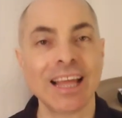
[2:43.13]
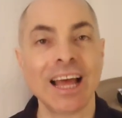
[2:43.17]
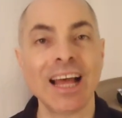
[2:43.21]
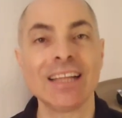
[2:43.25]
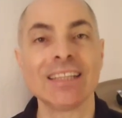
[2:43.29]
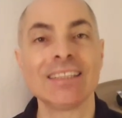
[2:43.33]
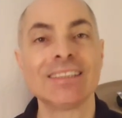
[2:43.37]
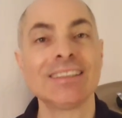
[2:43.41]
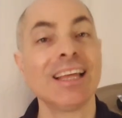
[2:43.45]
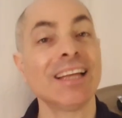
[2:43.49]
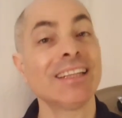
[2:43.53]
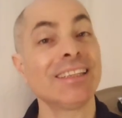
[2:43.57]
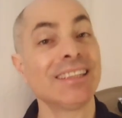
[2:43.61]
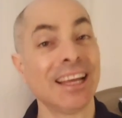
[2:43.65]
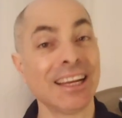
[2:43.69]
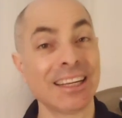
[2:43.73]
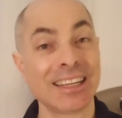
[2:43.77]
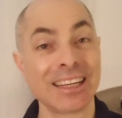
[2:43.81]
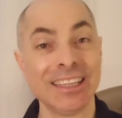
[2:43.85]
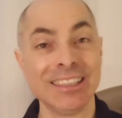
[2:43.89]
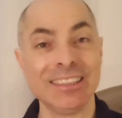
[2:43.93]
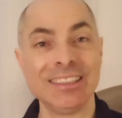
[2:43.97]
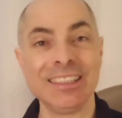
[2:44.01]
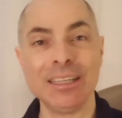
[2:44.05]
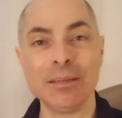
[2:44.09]

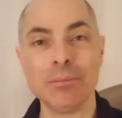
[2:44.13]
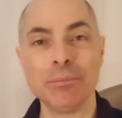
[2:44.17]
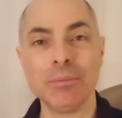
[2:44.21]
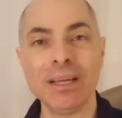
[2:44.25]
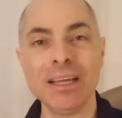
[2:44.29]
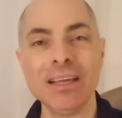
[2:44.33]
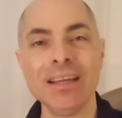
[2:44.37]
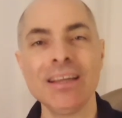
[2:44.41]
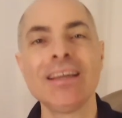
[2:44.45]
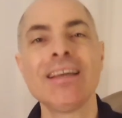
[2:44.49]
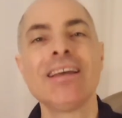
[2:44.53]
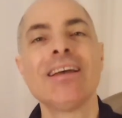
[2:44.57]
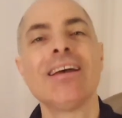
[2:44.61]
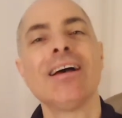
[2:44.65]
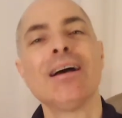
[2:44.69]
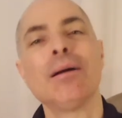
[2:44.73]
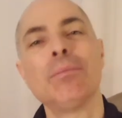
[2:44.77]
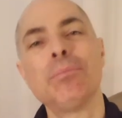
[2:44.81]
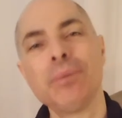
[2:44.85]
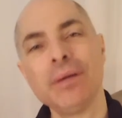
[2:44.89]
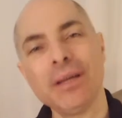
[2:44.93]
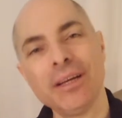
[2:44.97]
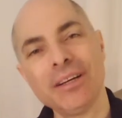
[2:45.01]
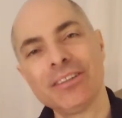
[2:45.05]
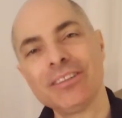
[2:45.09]
taka dimi
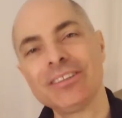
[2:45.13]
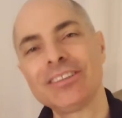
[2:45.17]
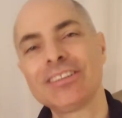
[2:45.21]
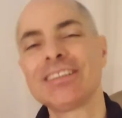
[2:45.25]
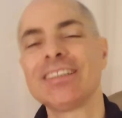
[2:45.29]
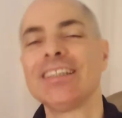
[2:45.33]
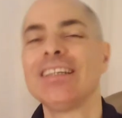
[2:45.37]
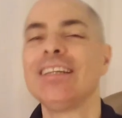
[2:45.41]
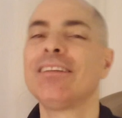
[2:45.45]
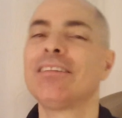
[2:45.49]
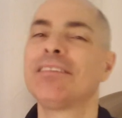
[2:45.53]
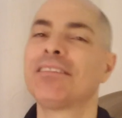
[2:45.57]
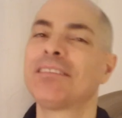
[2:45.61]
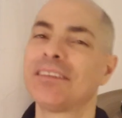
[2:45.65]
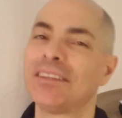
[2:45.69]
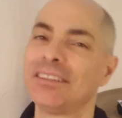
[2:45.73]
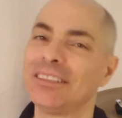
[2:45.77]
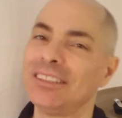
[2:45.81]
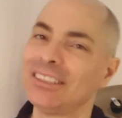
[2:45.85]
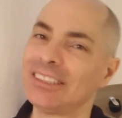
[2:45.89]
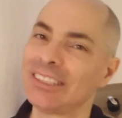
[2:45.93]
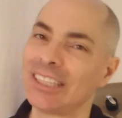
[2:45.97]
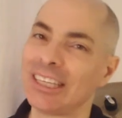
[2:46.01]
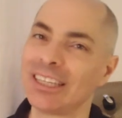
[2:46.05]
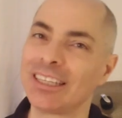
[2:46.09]
appears in
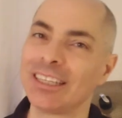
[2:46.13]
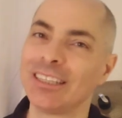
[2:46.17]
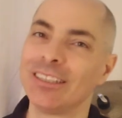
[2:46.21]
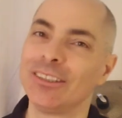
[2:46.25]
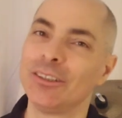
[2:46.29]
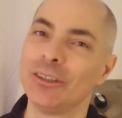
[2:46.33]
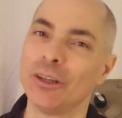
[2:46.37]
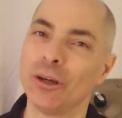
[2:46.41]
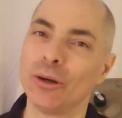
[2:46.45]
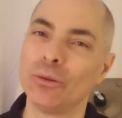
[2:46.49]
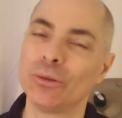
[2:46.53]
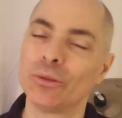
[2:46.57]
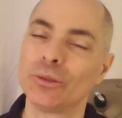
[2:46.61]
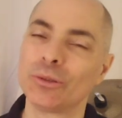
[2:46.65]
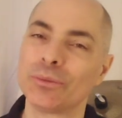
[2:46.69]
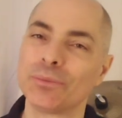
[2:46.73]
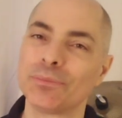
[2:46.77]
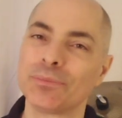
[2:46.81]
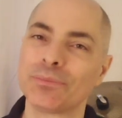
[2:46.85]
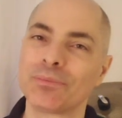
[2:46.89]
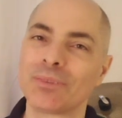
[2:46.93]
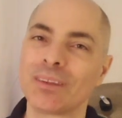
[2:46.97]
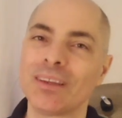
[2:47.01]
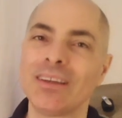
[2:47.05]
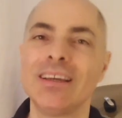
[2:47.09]
32nd note
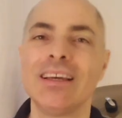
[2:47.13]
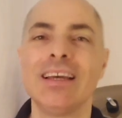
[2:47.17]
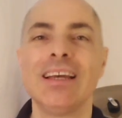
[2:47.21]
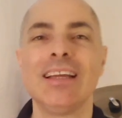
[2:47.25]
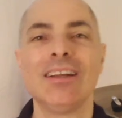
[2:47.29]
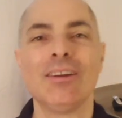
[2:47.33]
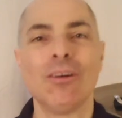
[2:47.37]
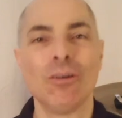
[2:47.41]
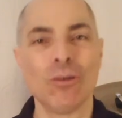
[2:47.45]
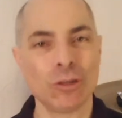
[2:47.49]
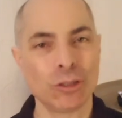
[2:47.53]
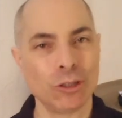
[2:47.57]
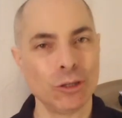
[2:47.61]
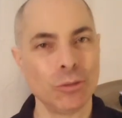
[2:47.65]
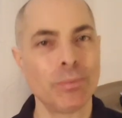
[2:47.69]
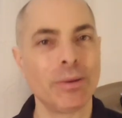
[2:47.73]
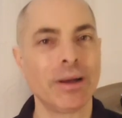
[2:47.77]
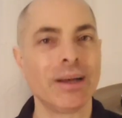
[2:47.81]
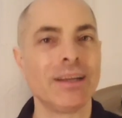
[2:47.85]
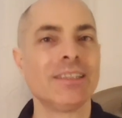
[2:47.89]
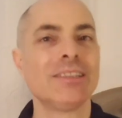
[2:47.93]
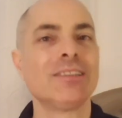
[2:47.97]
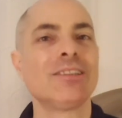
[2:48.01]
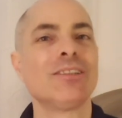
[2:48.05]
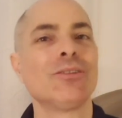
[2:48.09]
and
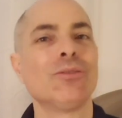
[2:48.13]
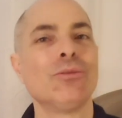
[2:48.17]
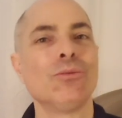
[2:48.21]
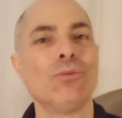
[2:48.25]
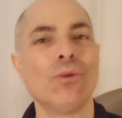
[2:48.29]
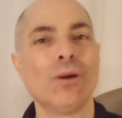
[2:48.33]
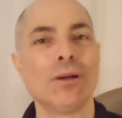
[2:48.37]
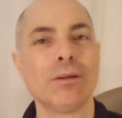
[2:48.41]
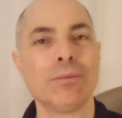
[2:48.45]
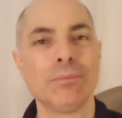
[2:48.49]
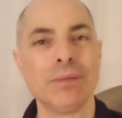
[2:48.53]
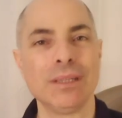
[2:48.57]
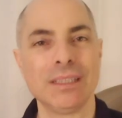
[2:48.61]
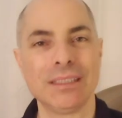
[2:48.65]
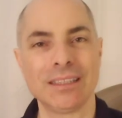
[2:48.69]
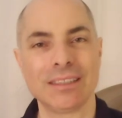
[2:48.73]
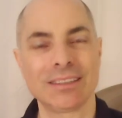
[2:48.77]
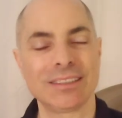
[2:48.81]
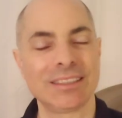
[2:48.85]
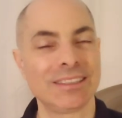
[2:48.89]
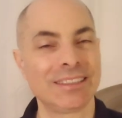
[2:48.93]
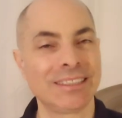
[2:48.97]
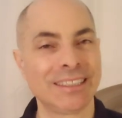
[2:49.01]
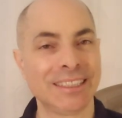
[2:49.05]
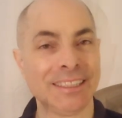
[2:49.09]
occupies 1 beat,
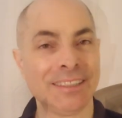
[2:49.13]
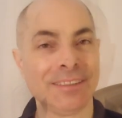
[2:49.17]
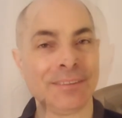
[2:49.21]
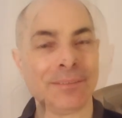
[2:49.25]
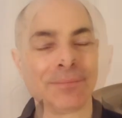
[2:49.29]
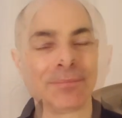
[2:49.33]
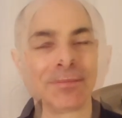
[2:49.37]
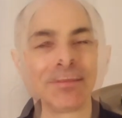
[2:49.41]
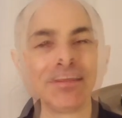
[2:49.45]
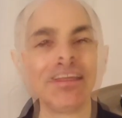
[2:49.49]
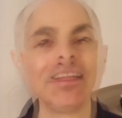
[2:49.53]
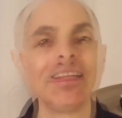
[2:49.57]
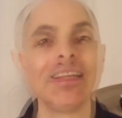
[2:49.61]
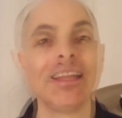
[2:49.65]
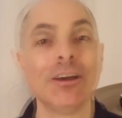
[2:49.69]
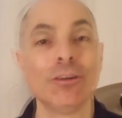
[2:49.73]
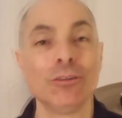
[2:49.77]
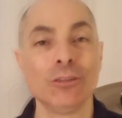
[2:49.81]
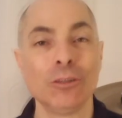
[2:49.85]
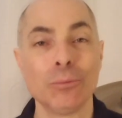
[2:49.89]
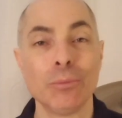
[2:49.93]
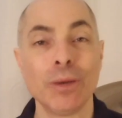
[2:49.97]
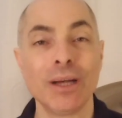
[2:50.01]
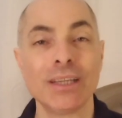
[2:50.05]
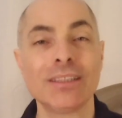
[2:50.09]
as I said. Now
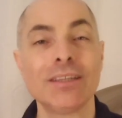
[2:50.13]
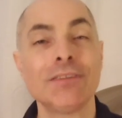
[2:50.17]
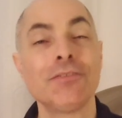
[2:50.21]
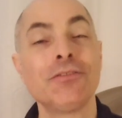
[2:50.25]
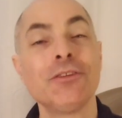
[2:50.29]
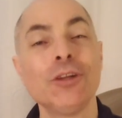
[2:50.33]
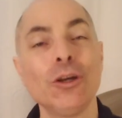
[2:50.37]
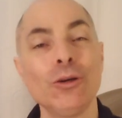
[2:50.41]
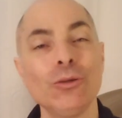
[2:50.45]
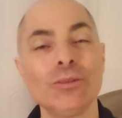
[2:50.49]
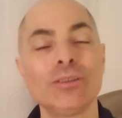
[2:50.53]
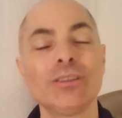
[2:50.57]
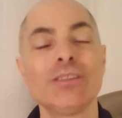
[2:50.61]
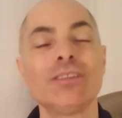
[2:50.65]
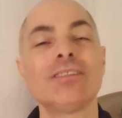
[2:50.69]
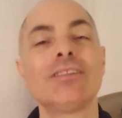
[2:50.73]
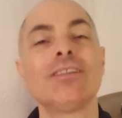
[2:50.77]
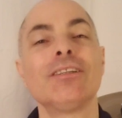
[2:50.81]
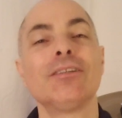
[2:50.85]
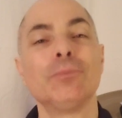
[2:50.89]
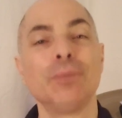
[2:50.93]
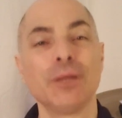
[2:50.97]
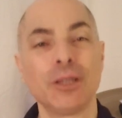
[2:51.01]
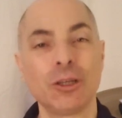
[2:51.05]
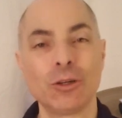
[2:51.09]
you might have noticed
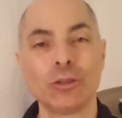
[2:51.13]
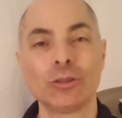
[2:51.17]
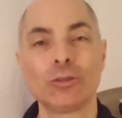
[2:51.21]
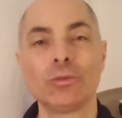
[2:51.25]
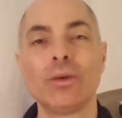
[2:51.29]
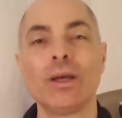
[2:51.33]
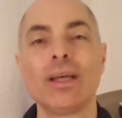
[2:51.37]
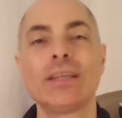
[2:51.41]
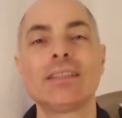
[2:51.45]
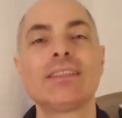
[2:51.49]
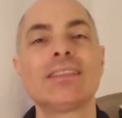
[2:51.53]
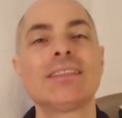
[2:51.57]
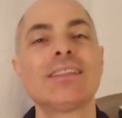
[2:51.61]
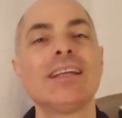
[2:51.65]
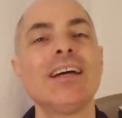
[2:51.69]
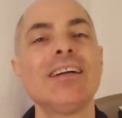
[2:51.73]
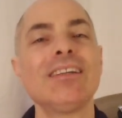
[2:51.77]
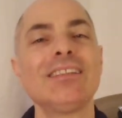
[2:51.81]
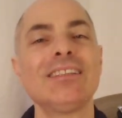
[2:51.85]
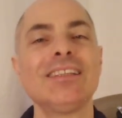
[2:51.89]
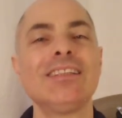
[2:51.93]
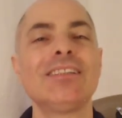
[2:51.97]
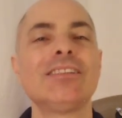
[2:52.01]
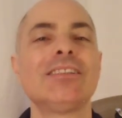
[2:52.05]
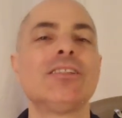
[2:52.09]
that because we are
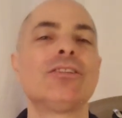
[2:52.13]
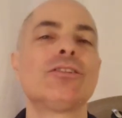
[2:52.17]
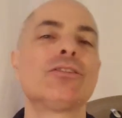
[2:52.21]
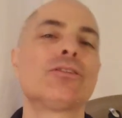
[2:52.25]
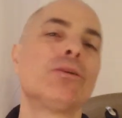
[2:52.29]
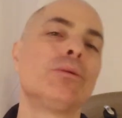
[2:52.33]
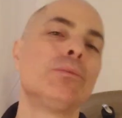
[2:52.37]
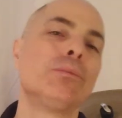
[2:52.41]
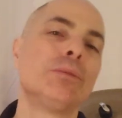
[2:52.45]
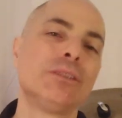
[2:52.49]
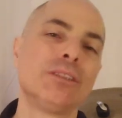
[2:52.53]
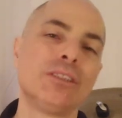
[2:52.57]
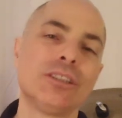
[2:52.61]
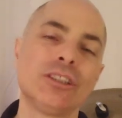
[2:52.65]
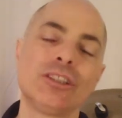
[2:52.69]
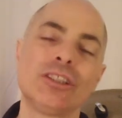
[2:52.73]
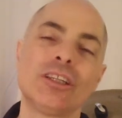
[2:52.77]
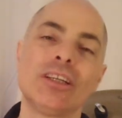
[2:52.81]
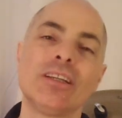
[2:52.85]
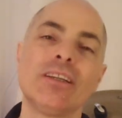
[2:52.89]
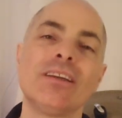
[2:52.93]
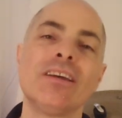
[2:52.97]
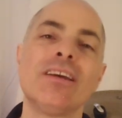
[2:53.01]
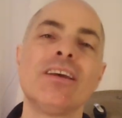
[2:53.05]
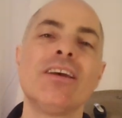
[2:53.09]
starting this
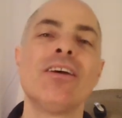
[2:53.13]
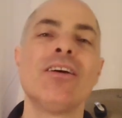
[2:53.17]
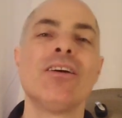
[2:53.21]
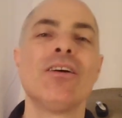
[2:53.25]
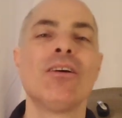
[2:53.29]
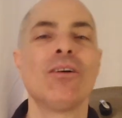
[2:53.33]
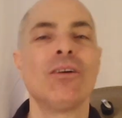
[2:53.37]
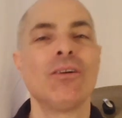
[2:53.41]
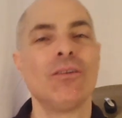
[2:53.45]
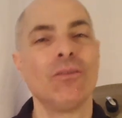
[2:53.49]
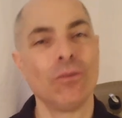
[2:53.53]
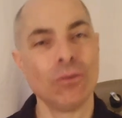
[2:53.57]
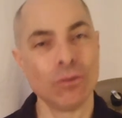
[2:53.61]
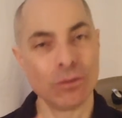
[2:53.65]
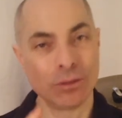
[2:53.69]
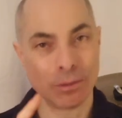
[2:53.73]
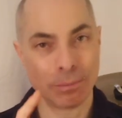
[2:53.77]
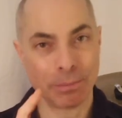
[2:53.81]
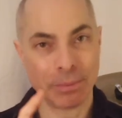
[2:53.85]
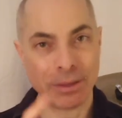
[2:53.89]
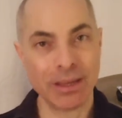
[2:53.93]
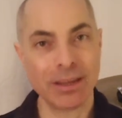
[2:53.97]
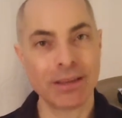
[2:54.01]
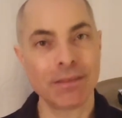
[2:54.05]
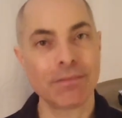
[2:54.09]
composition on the
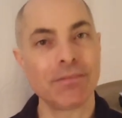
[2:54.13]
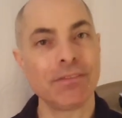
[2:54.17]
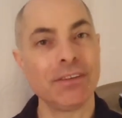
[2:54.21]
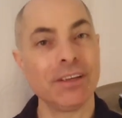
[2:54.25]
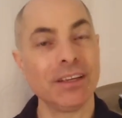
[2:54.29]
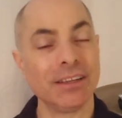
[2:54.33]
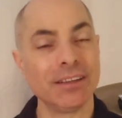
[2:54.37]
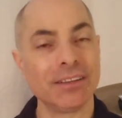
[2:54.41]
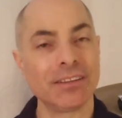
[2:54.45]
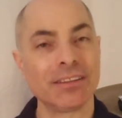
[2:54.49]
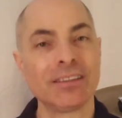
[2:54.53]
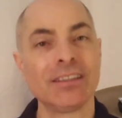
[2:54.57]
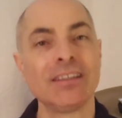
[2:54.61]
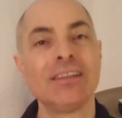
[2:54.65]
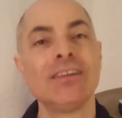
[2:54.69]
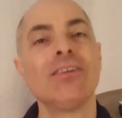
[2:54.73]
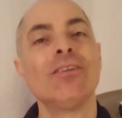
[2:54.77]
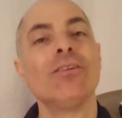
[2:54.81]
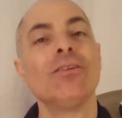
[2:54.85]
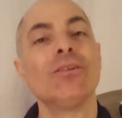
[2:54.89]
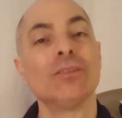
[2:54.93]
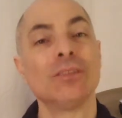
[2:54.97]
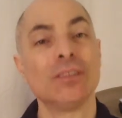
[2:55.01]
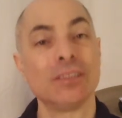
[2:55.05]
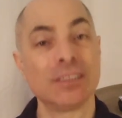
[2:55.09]
pinky finger
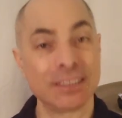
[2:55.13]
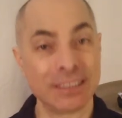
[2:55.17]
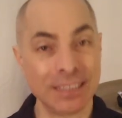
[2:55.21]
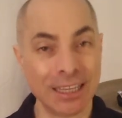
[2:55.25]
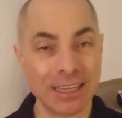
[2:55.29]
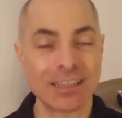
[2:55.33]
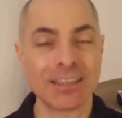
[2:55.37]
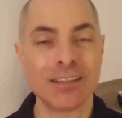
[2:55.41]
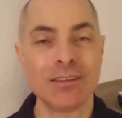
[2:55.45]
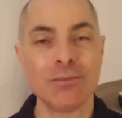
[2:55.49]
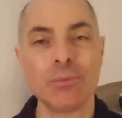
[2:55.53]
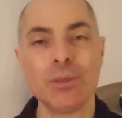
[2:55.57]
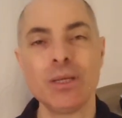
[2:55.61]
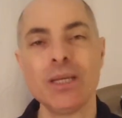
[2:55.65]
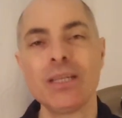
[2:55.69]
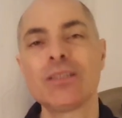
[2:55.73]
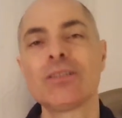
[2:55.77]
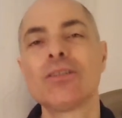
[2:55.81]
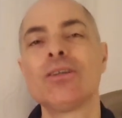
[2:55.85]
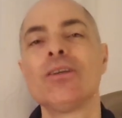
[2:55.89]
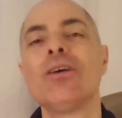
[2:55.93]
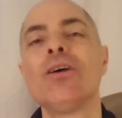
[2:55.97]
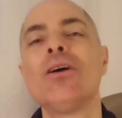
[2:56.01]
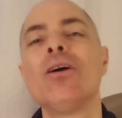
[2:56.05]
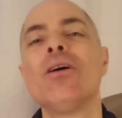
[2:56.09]
on the second beat,